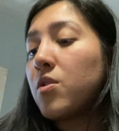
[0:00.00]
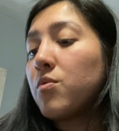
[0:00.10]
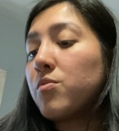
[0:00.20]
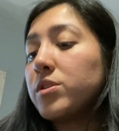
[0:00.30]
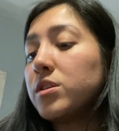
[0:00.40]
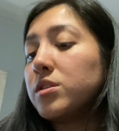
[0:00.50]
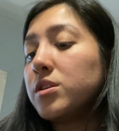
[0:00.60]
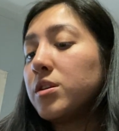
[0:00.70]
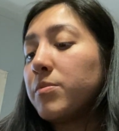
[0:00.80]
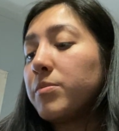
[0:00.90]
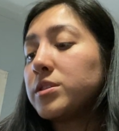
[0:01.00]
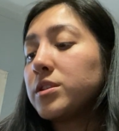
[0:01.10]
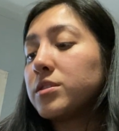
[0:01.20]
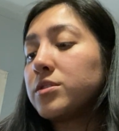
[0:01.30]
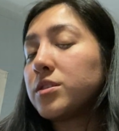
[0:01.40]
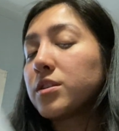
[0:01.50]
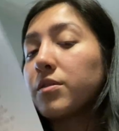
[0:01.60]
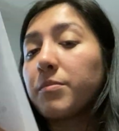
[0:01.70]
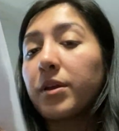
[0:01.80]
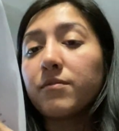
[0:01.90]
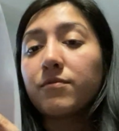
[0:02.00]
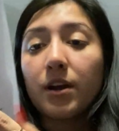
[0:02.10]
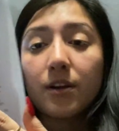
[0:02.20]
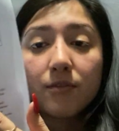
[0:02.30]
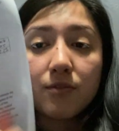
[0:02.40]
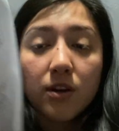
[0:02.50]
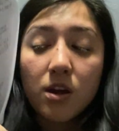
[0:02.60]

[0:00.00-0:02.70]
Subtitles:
we basically took the main 5